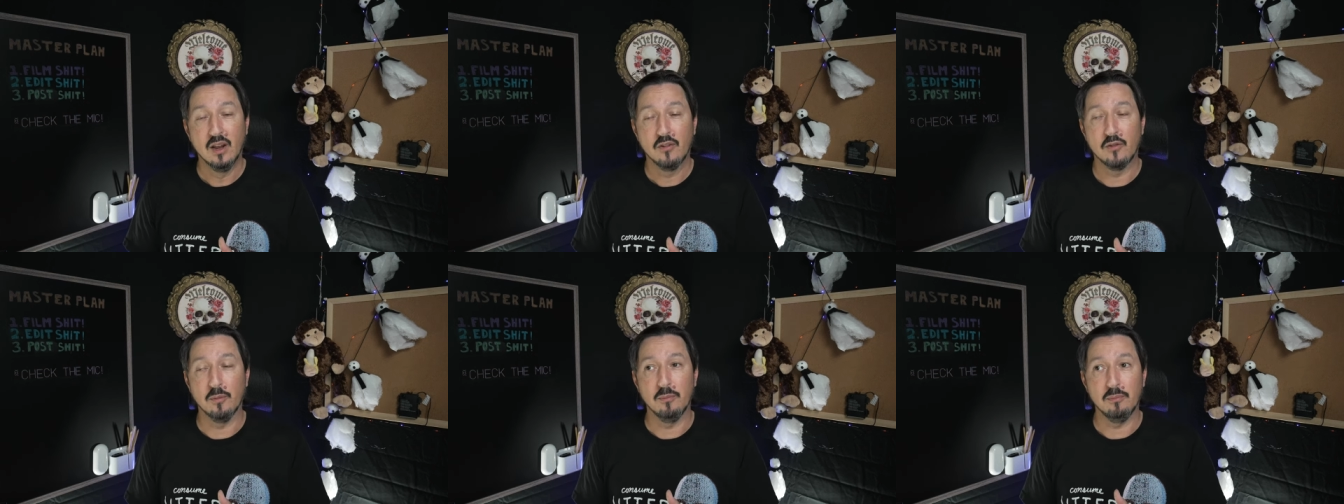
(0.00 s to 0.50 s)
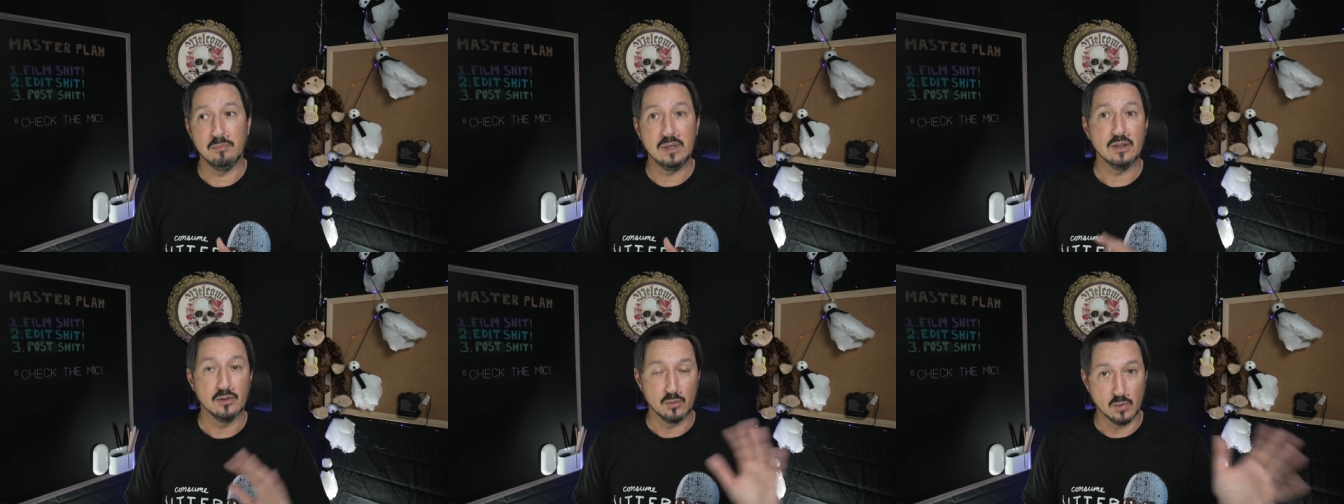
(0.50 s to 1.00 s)
from
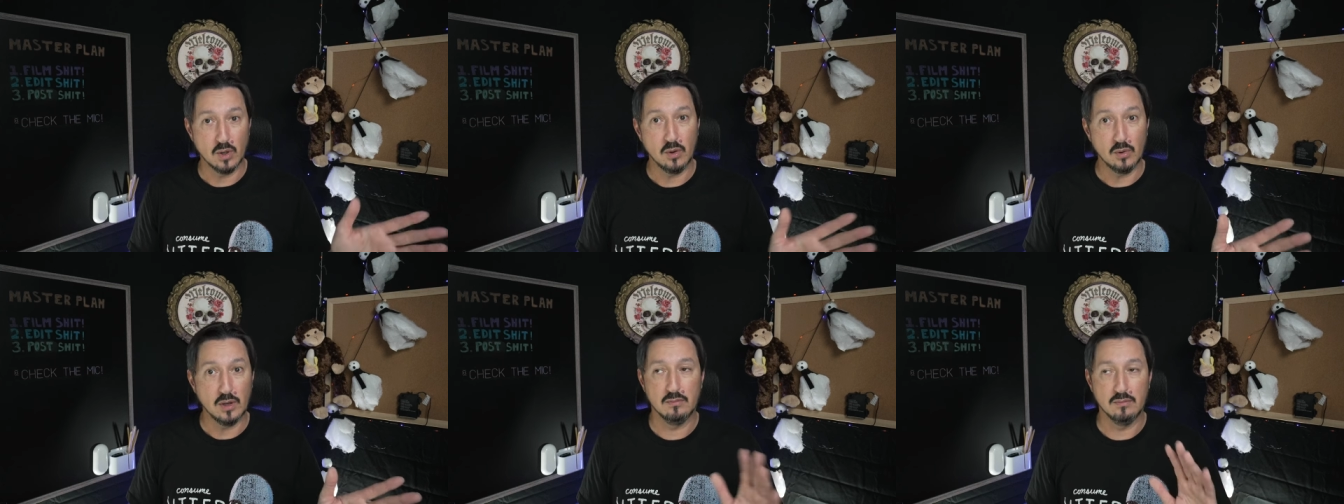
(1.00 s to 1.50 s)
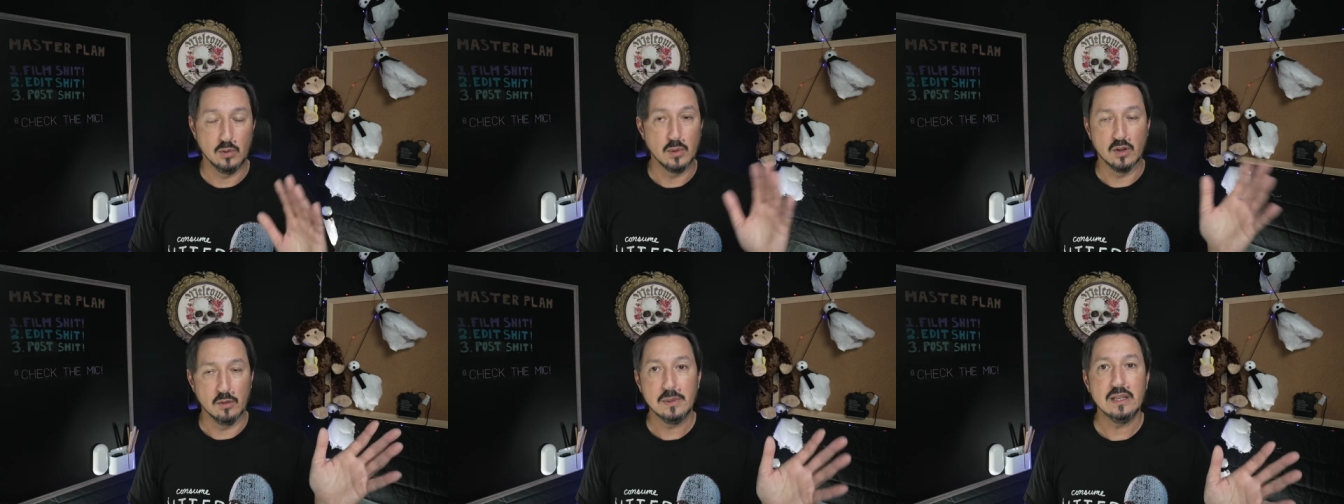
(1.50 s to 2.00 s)
being on the road doing
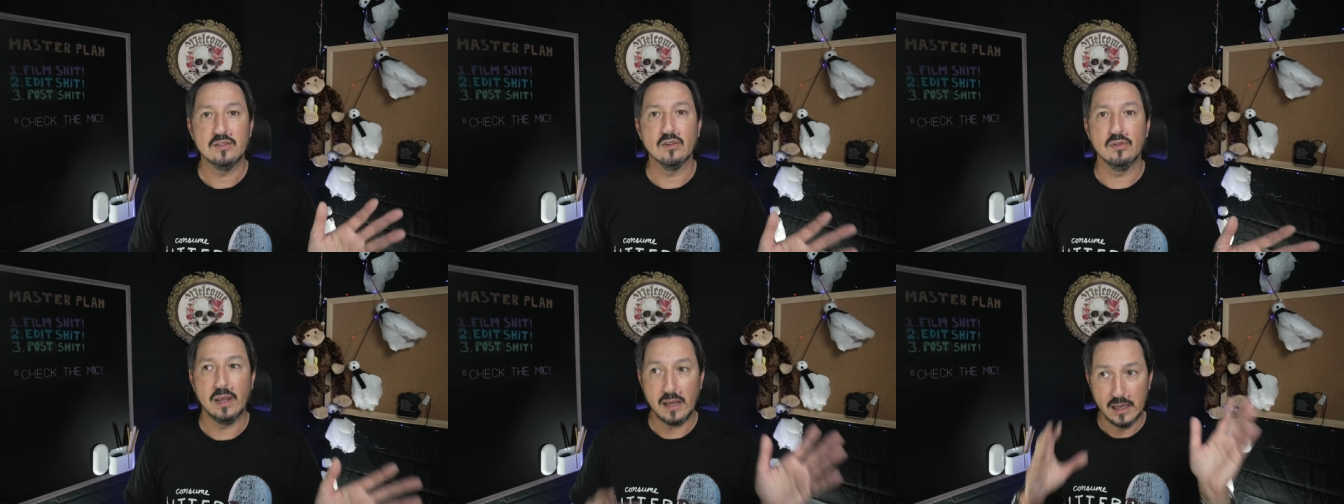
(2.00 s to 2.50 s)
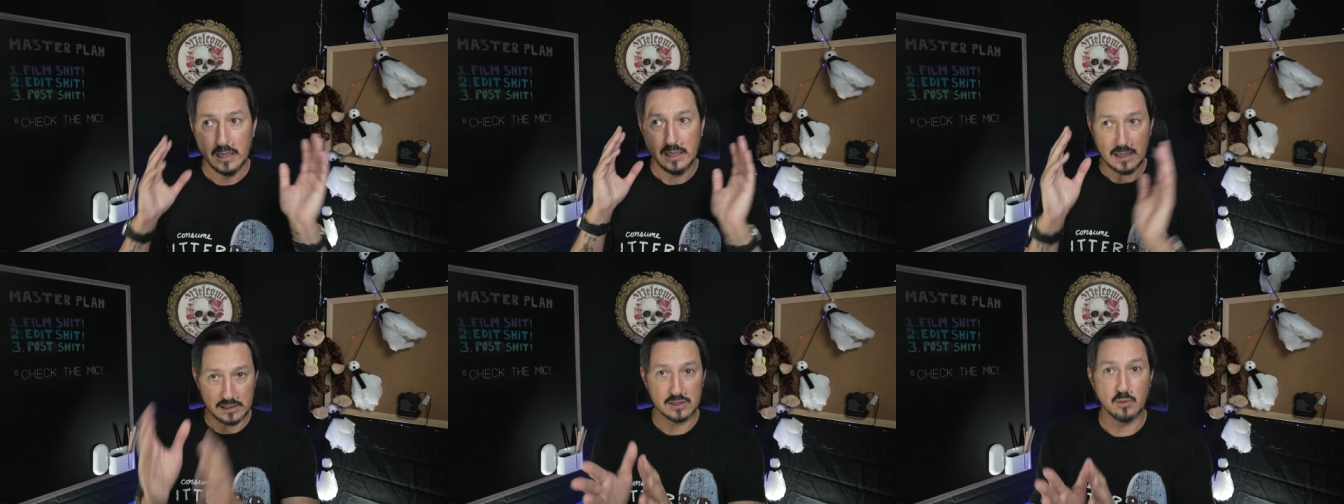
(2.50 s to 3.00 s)
all the meetings all day
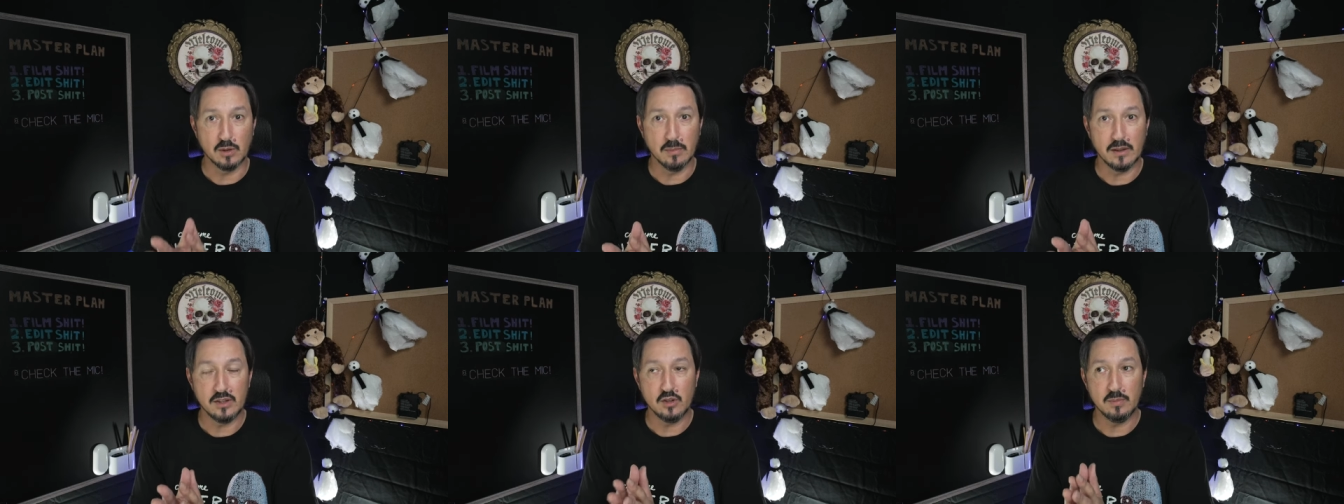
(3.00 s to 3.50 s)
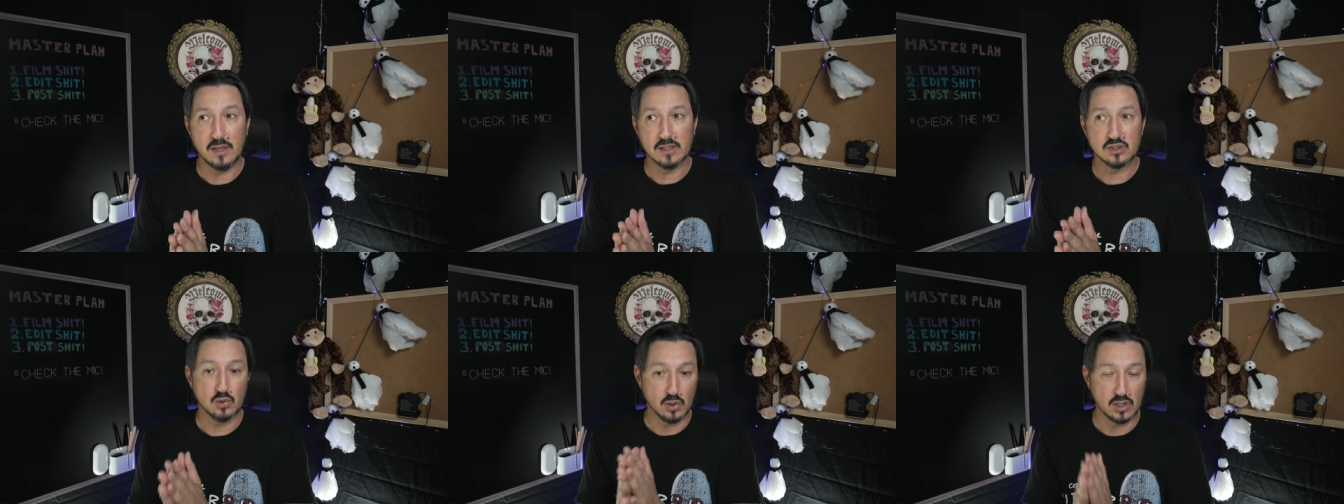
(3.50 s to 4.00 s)
I swung by the UPS
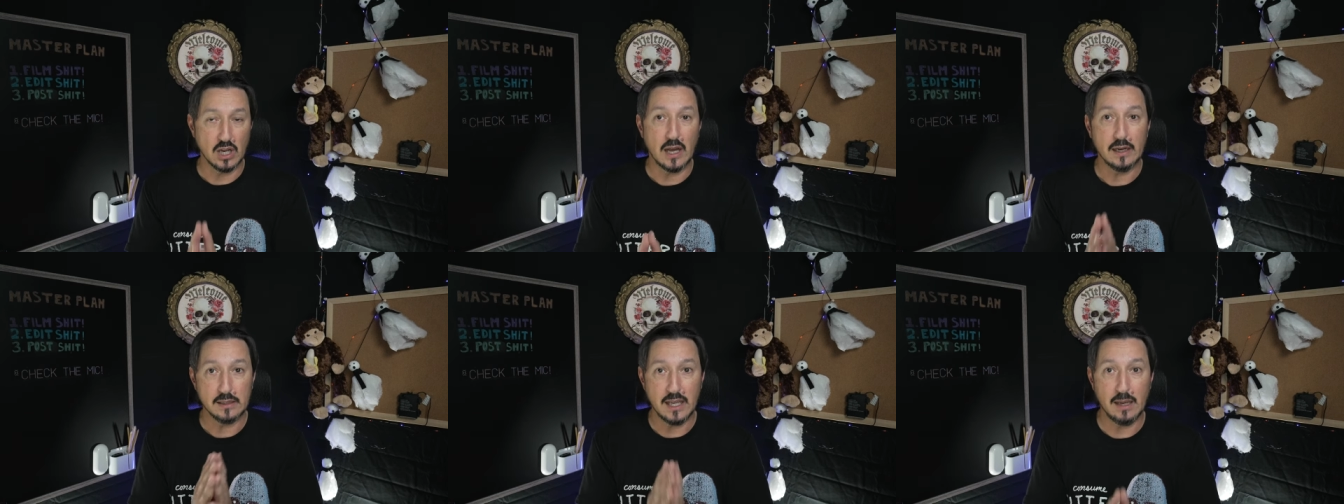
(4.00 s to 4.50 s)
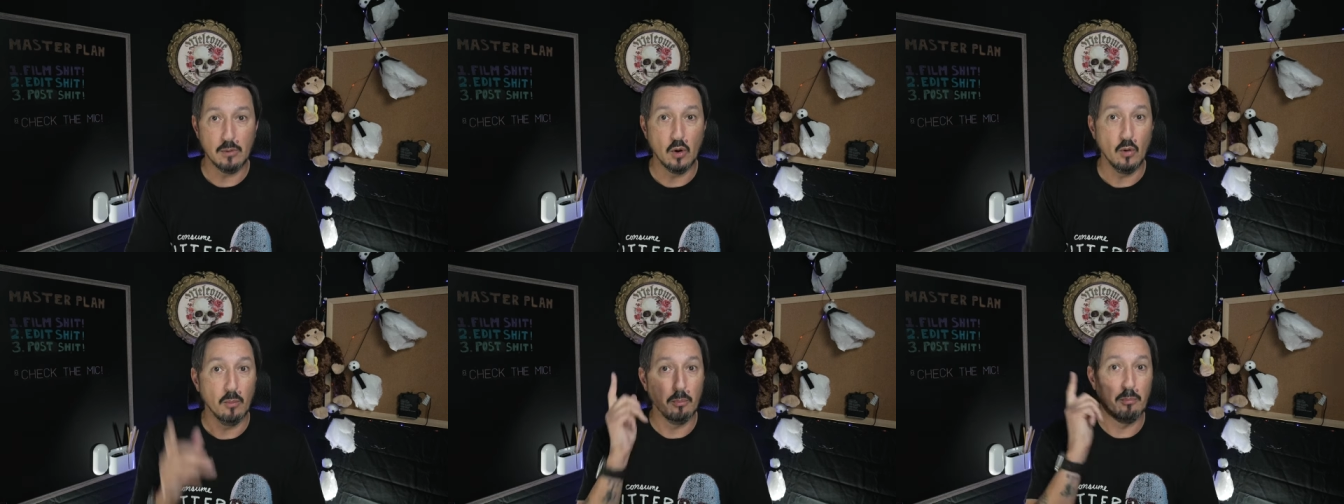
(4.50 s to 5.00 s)
store got it came
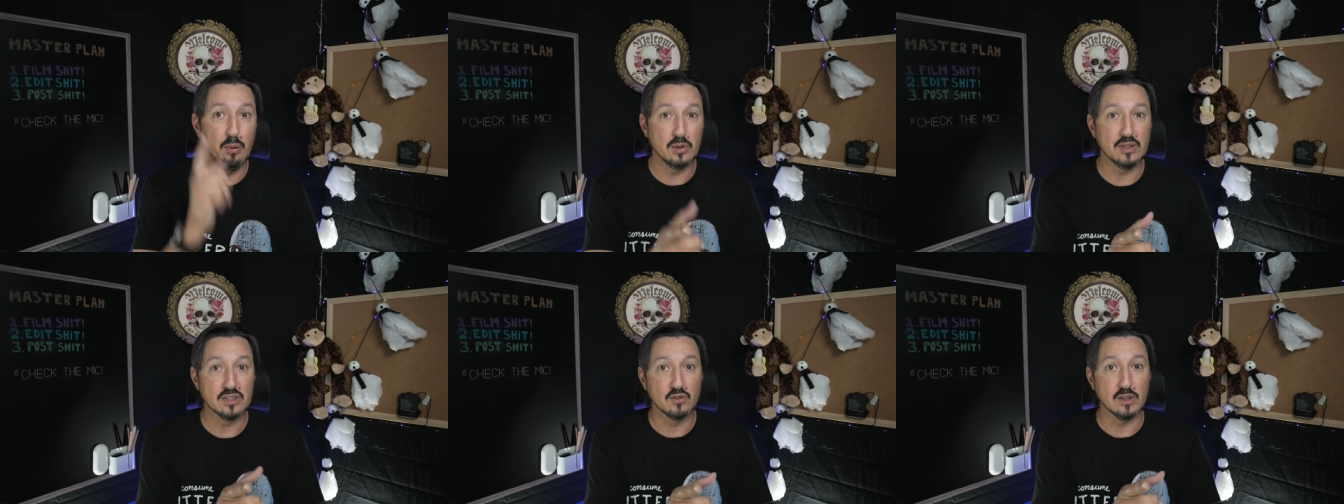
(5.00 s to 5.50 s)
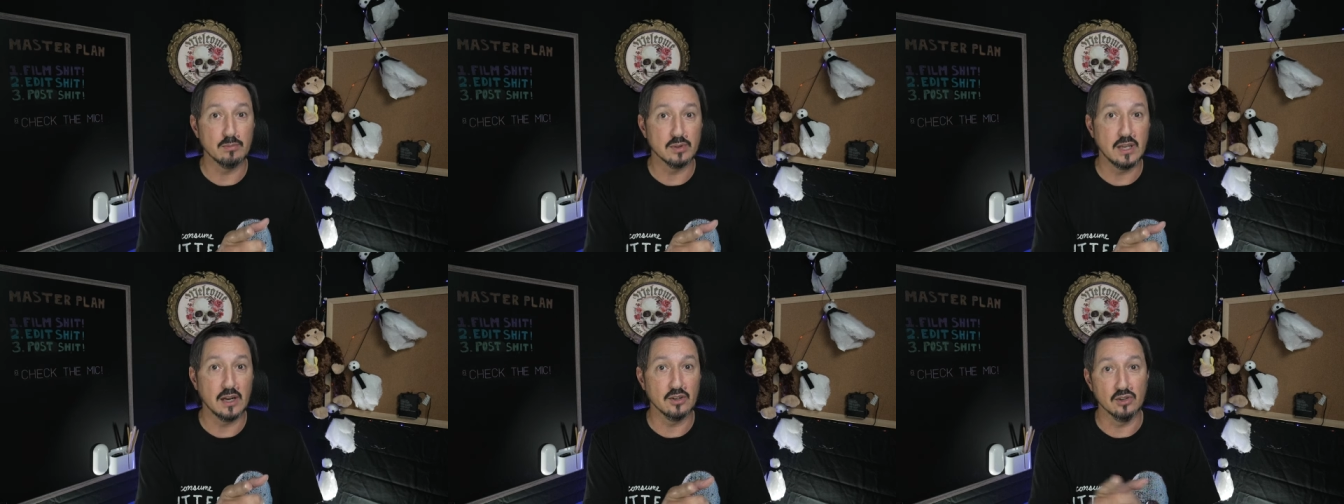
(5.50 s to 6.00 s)
home put the screen
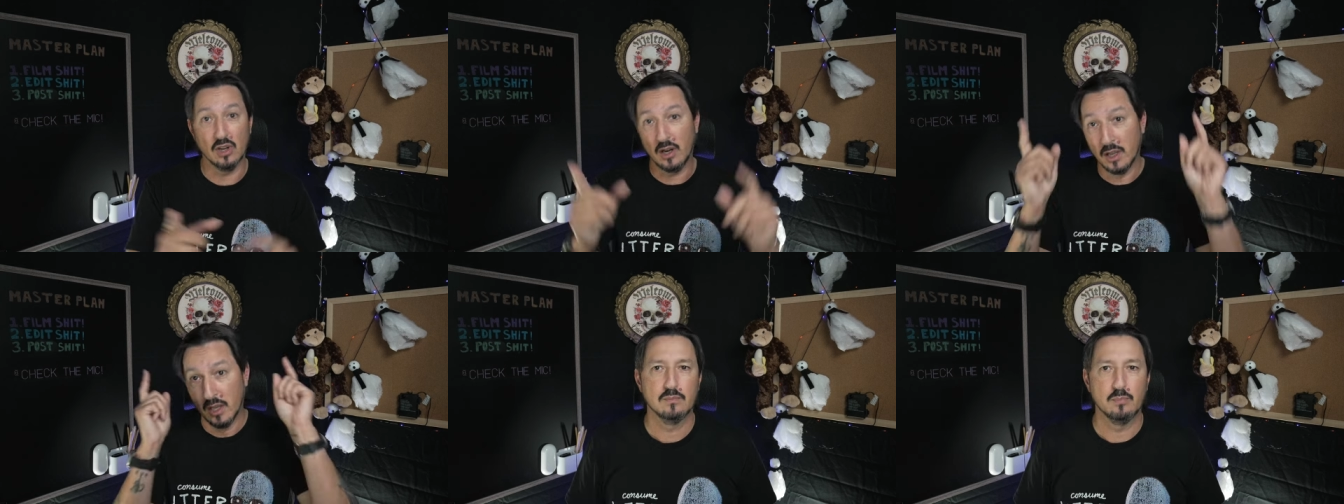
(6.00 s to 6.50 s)
protector on